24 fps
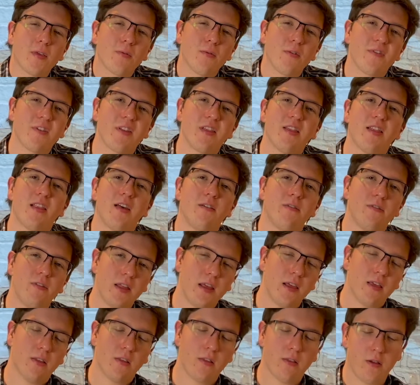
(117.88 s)
with a
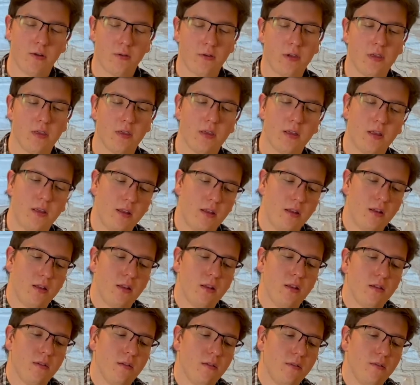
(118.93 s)
lovely snowy
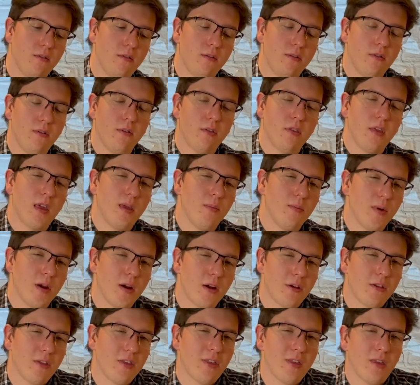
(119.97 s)
scene of St.
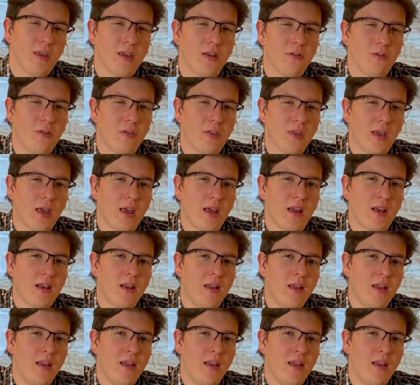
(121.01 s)
Mark's outside,